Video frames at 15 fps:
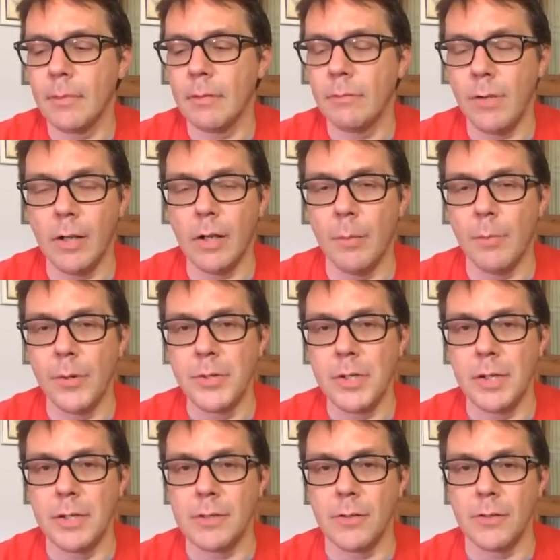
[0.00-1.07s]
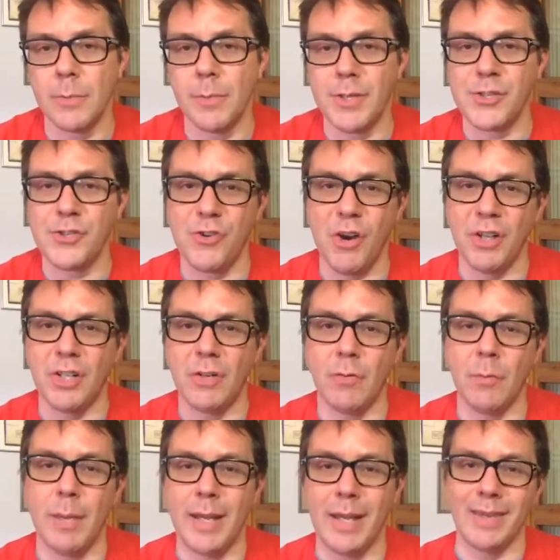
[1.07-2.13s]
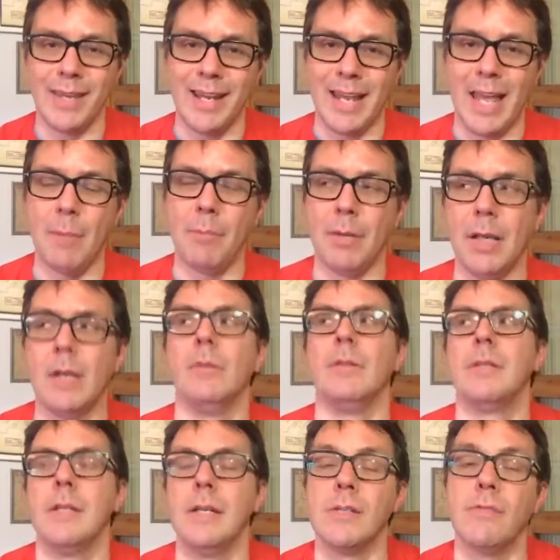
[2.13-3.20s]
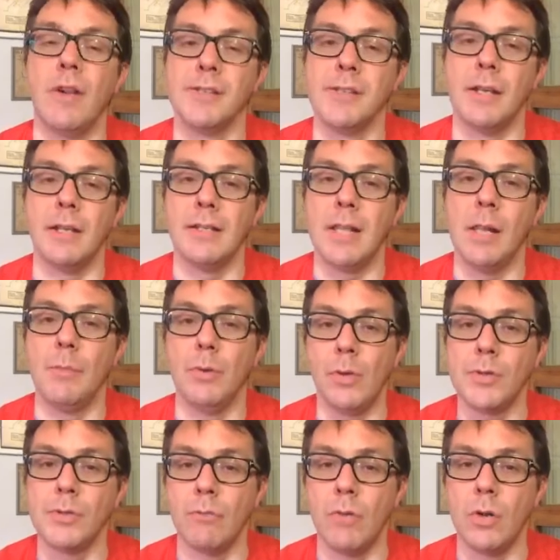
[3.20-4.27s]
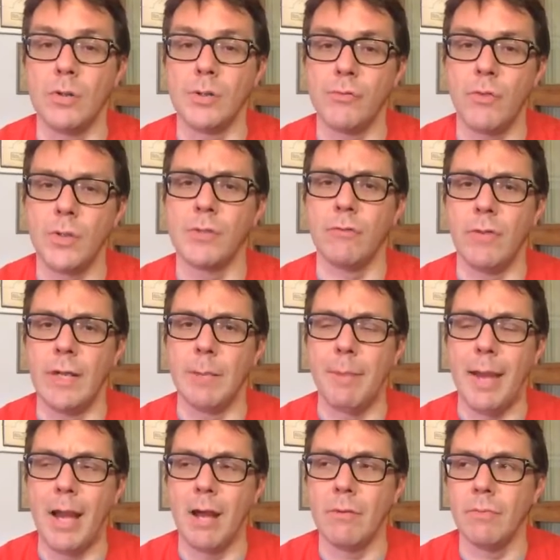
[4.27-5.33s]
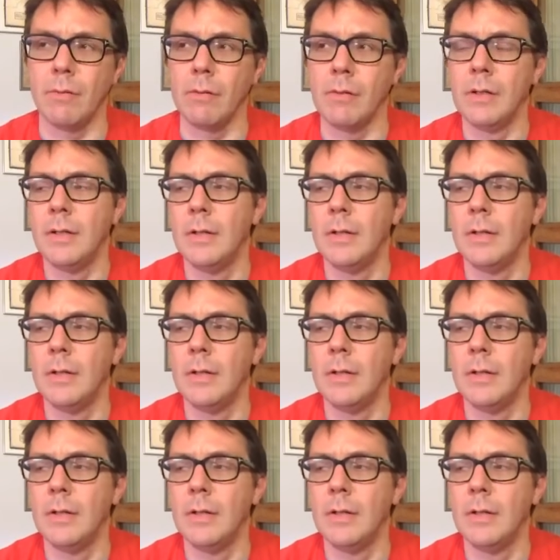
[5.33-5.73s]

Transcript: Final Cut Pro 10 has got the best structure for making that happen, I would say, as far as I can tell, because of roles. Roles are really powerful,